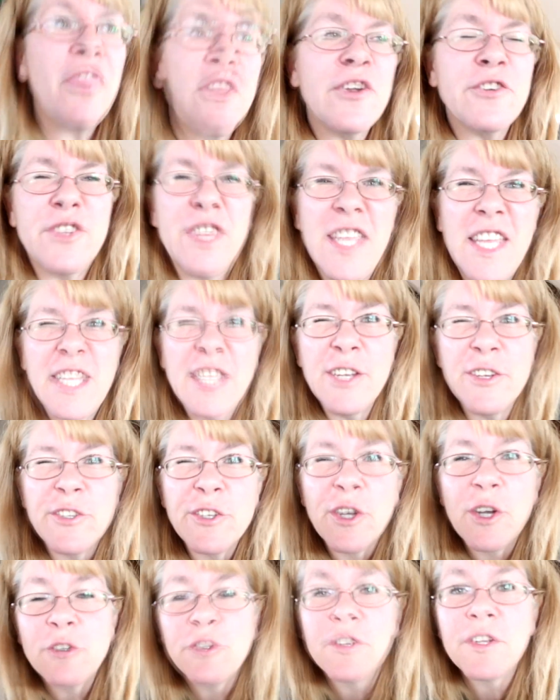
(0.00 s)
13 years
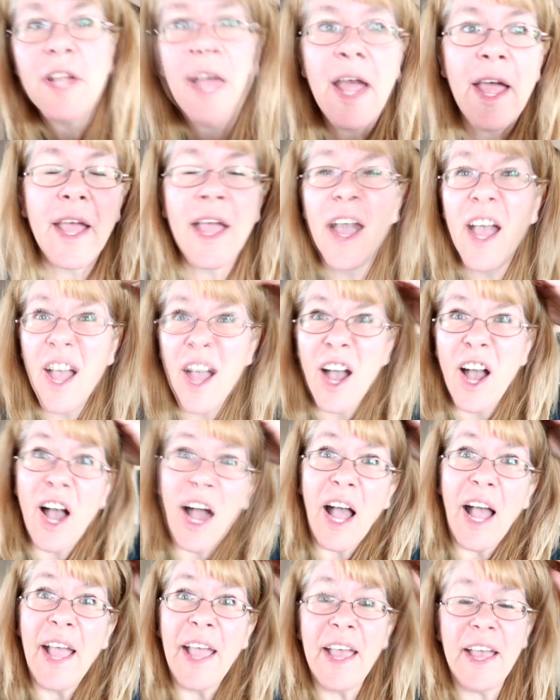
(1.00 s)
ago today,
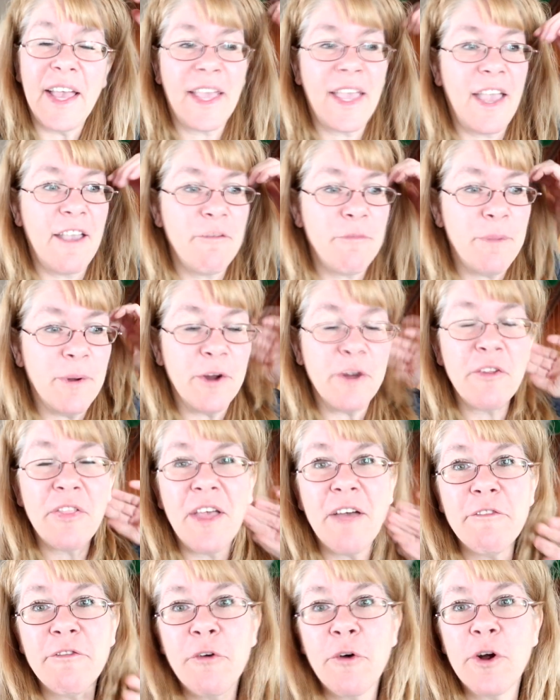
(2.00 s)
I gave birth
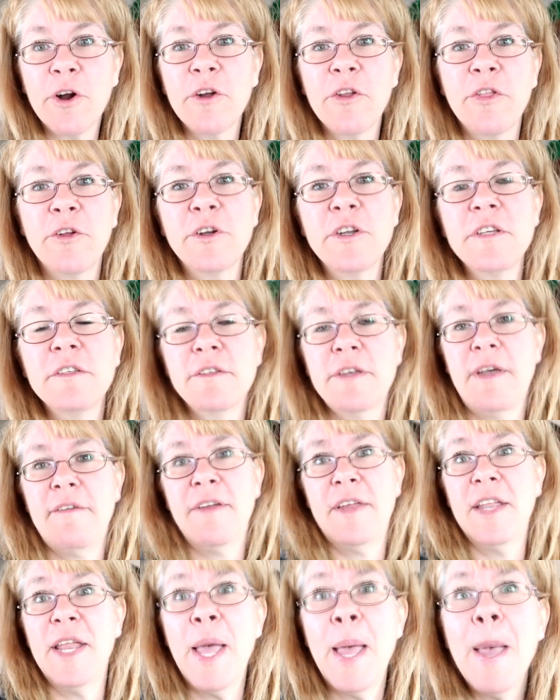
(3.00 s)
at
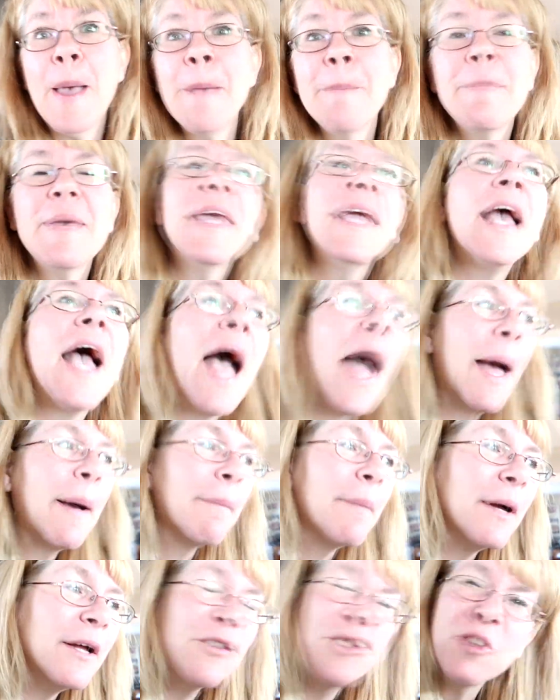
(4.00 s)
4:37 p.m.